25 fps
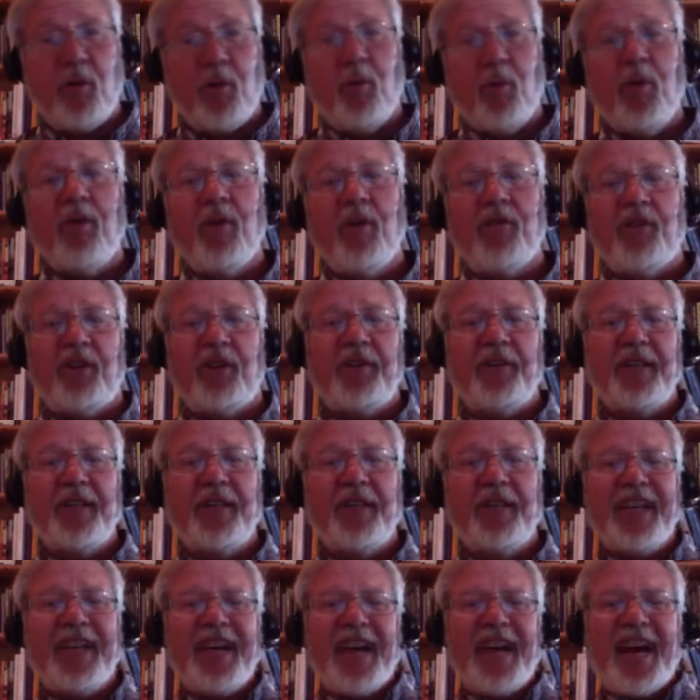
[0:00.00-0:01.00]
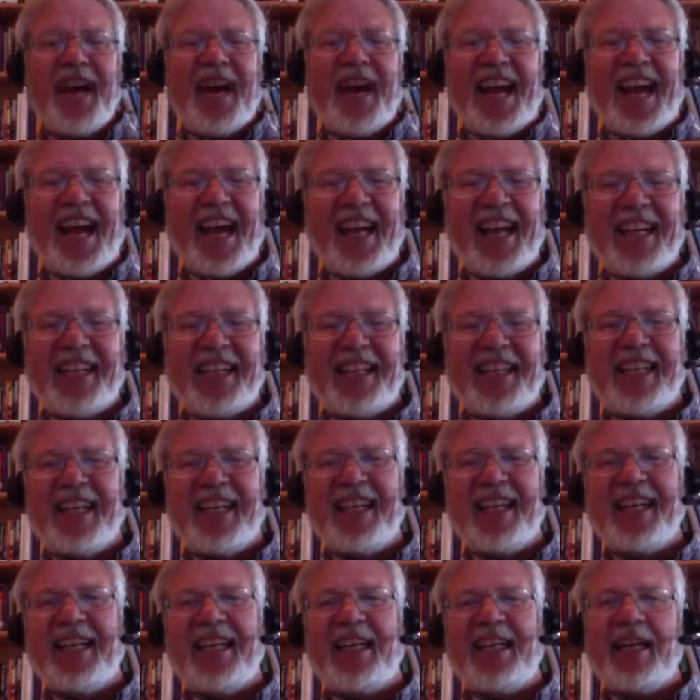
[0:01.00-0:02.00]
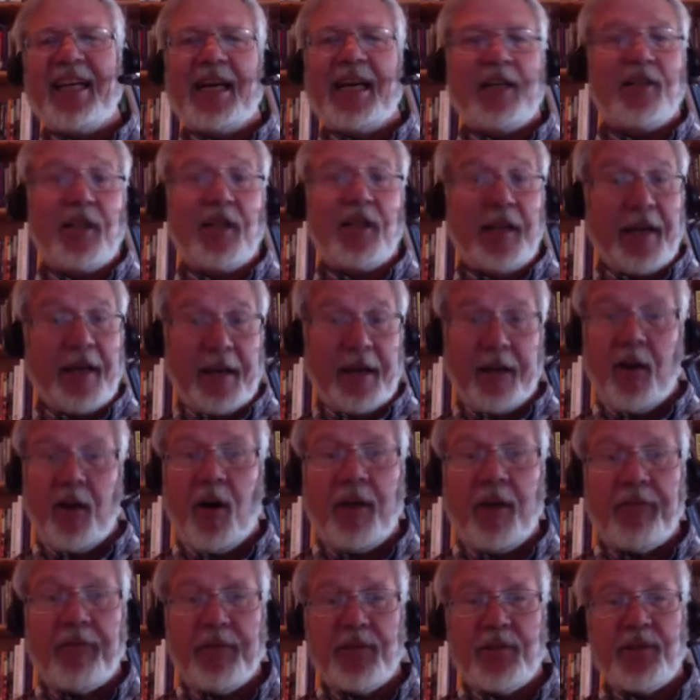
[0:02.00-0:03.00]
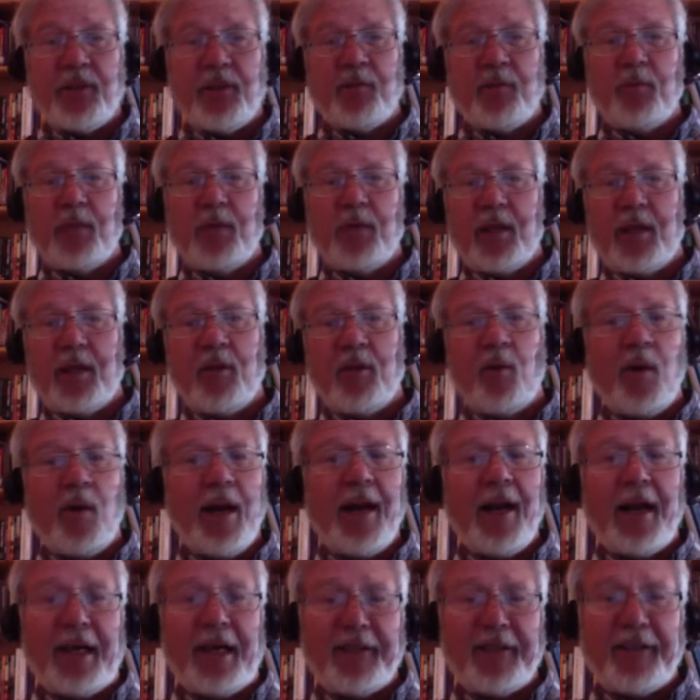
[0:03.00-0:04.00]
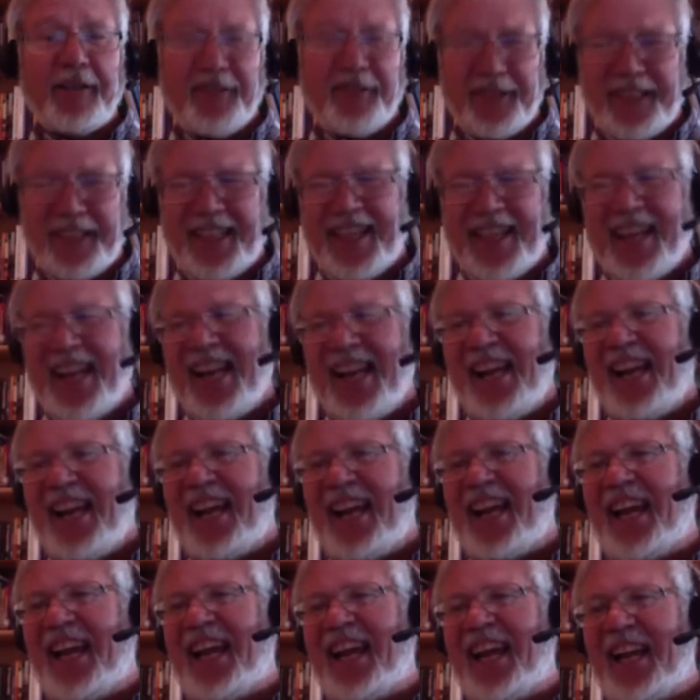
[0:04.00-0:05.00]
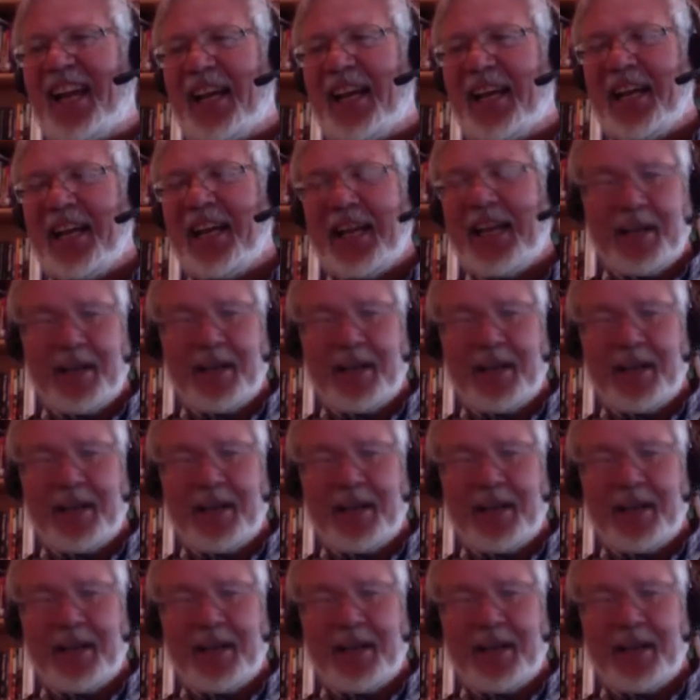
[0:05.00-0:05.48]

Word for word: Wilson. And uh, he actually had an office in, in the White House. And again,